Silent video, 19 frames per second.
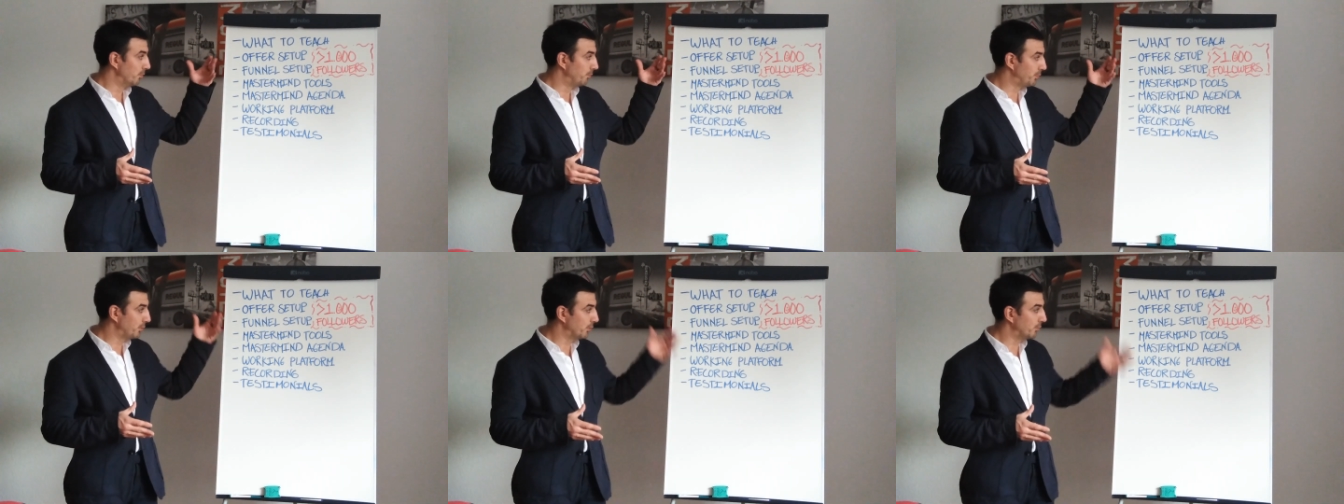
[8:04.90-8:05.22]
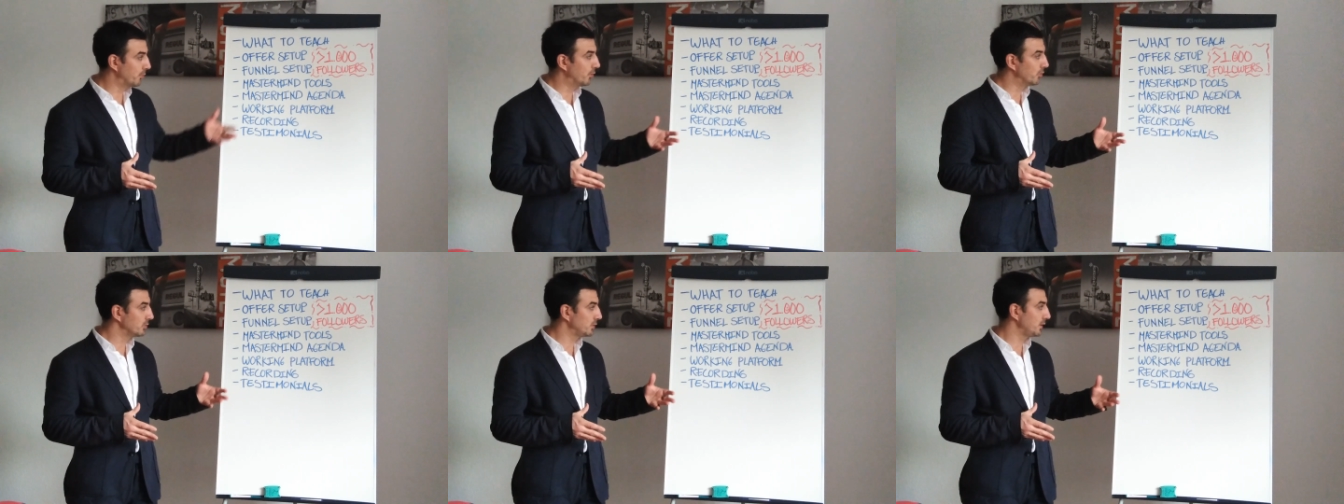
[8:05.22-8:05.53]

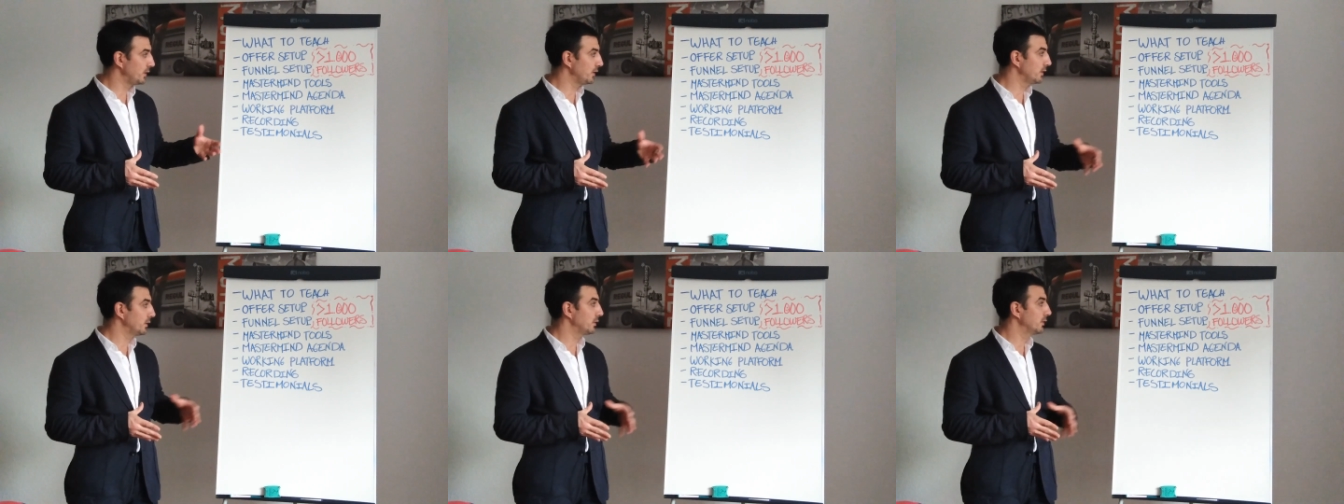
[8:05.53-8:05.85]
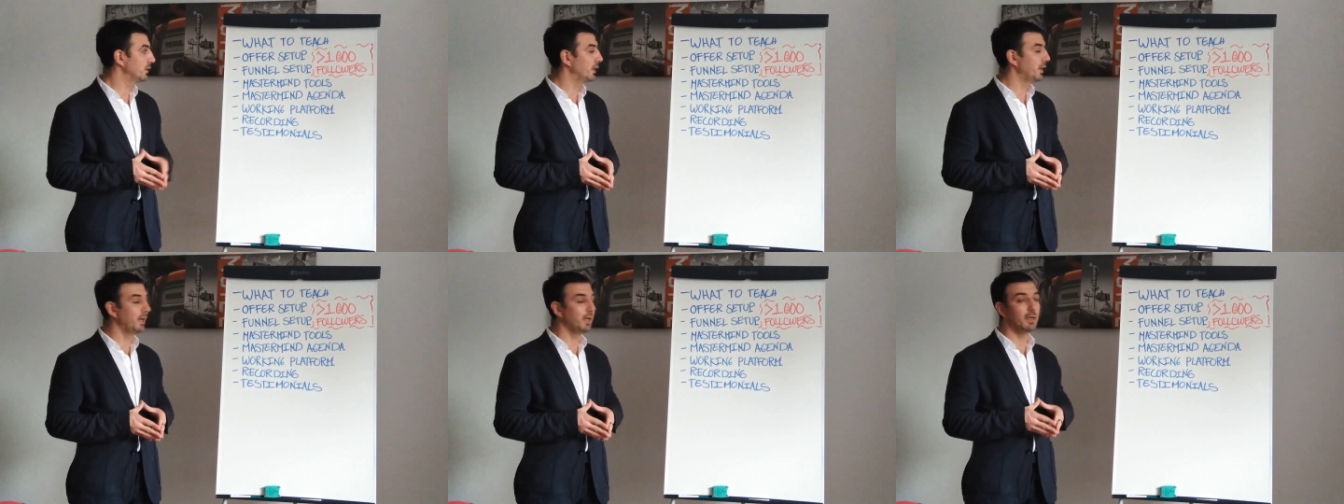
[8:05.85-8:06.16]
promoting
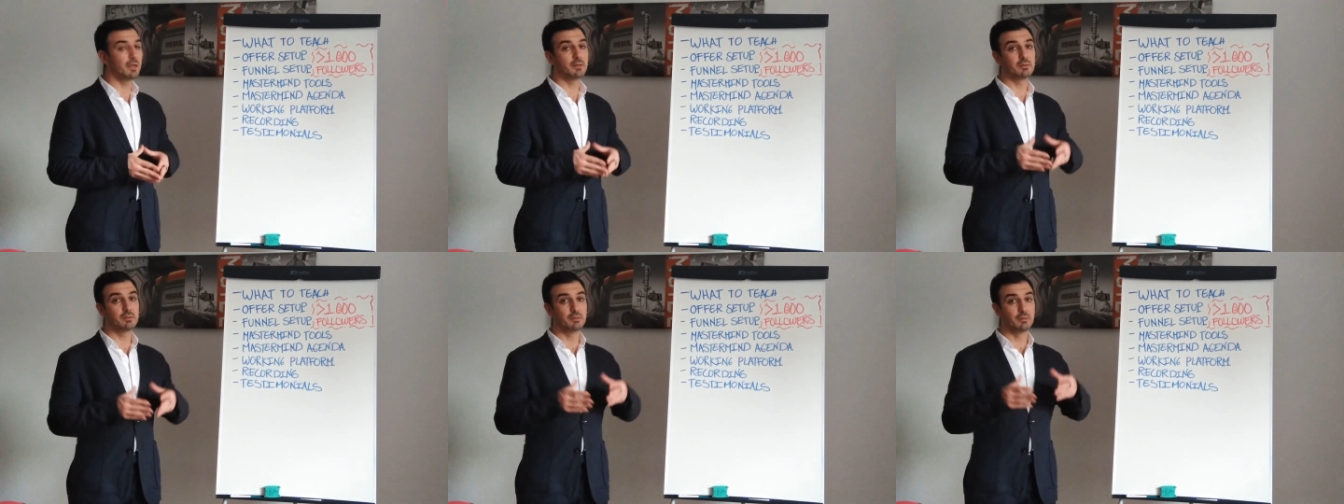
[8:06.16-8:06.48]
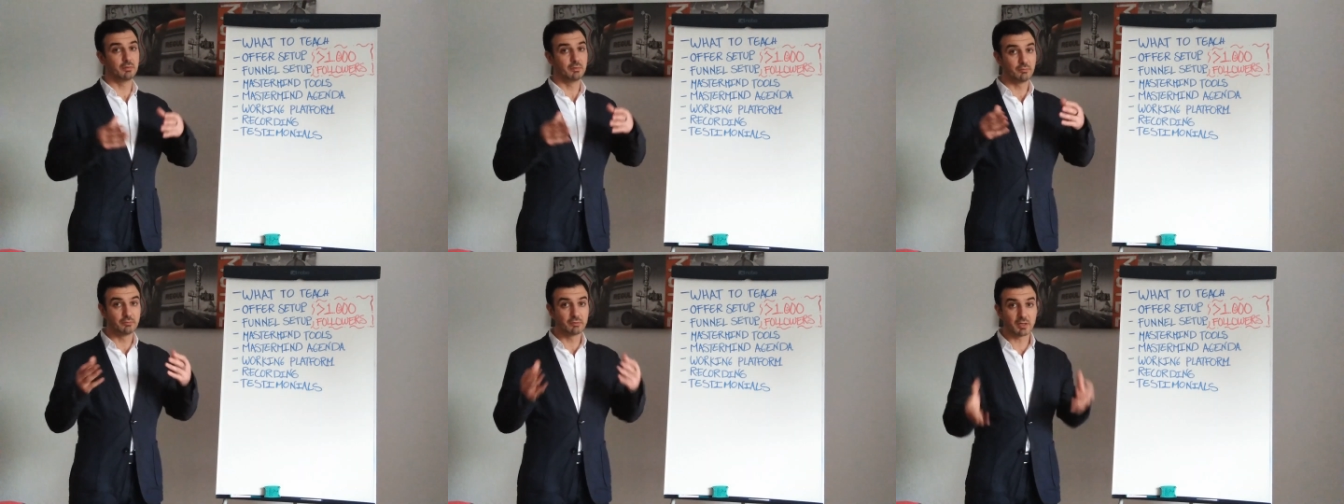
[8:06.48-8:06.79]
and
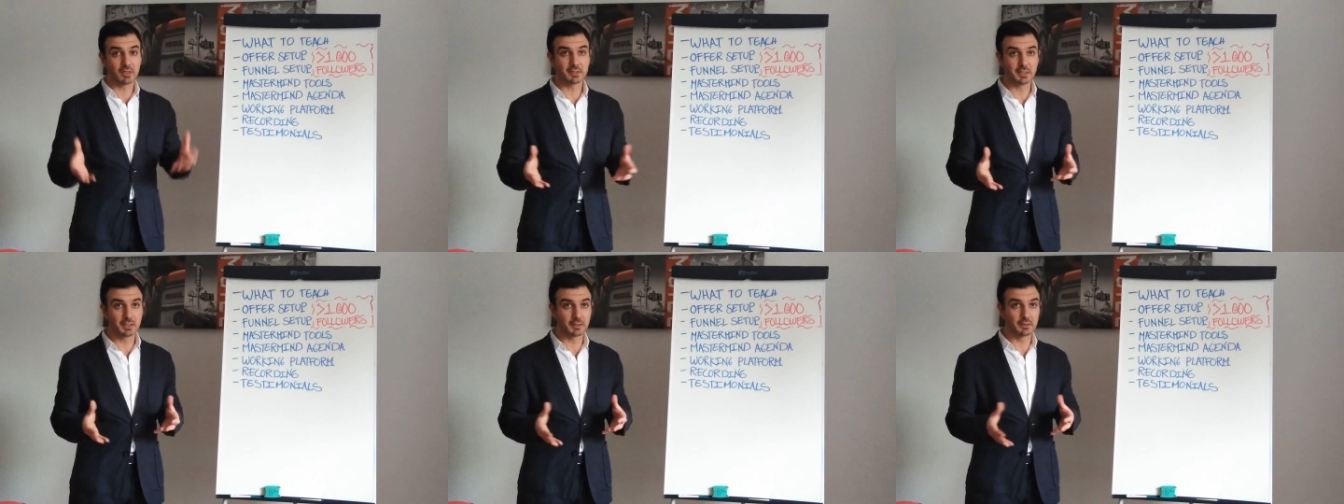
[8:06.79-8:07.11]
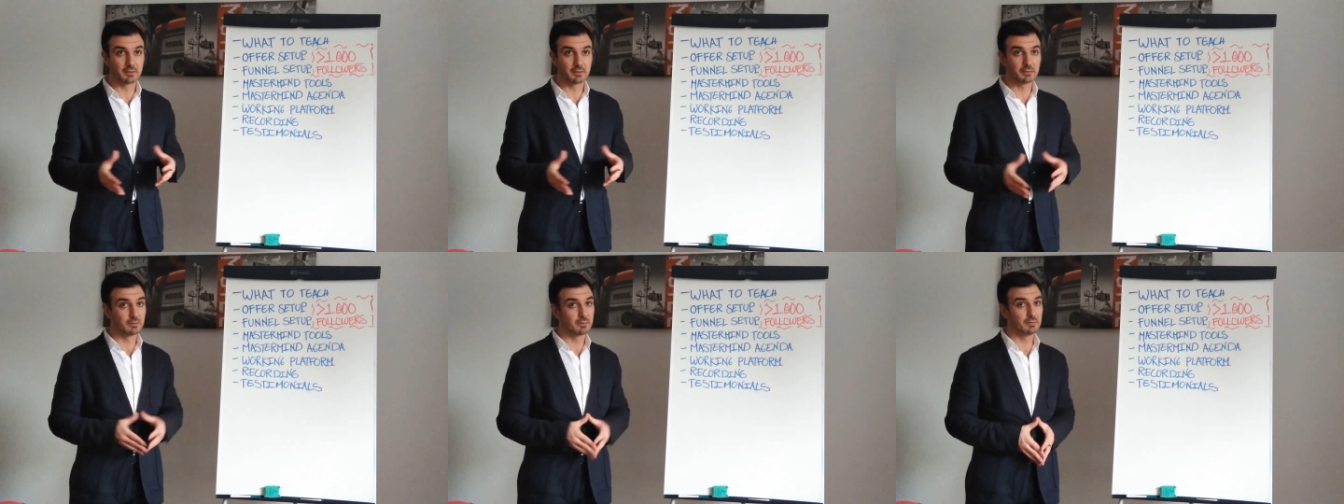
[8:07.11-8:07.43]
running
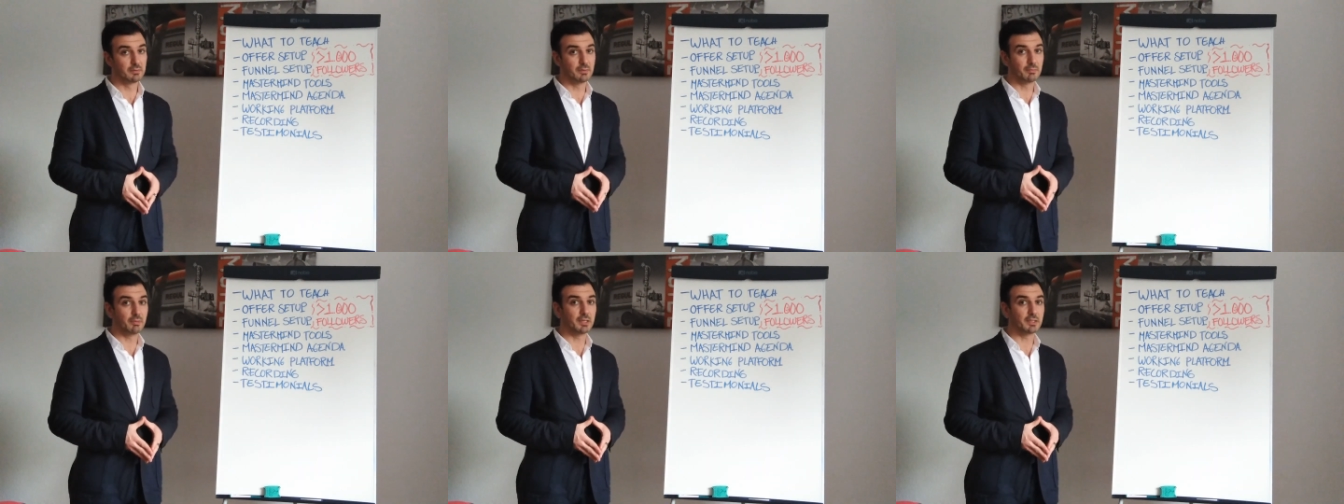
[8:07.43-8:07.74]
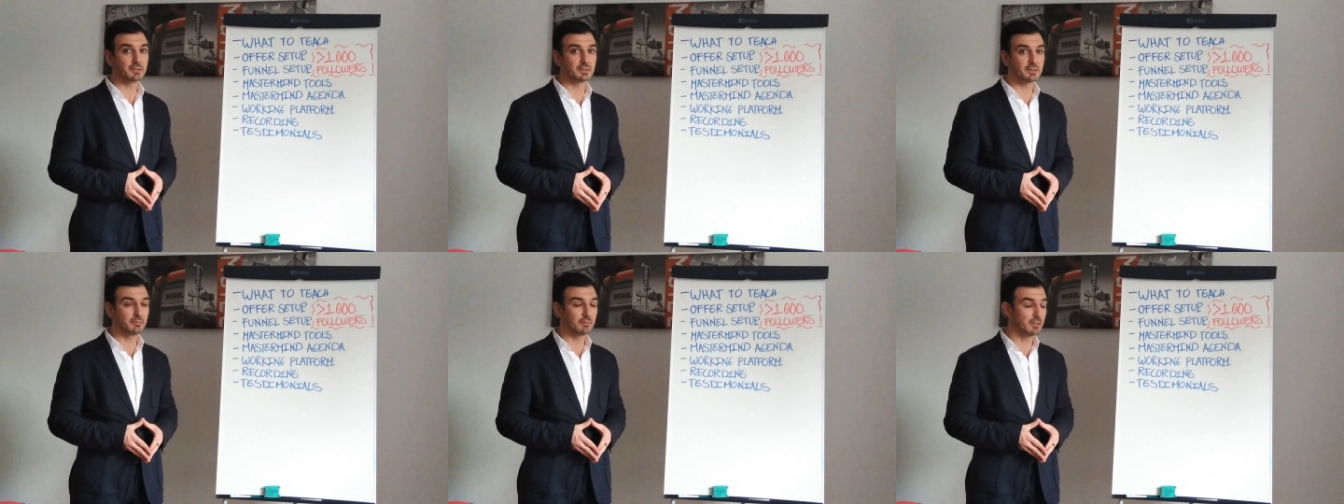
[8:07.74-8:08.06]
the
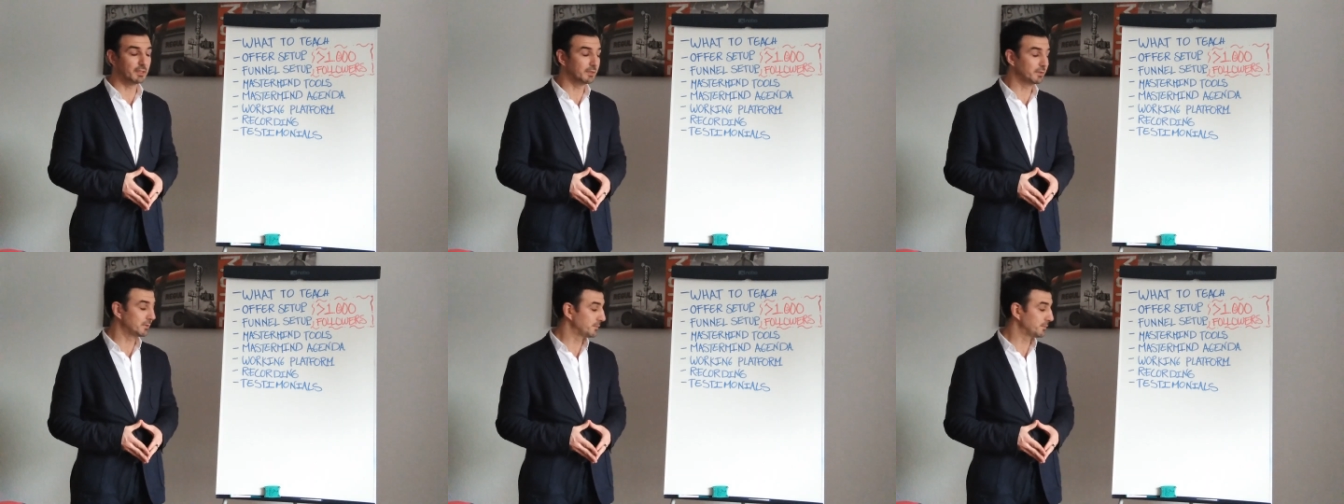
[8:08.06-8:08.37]
mastermind.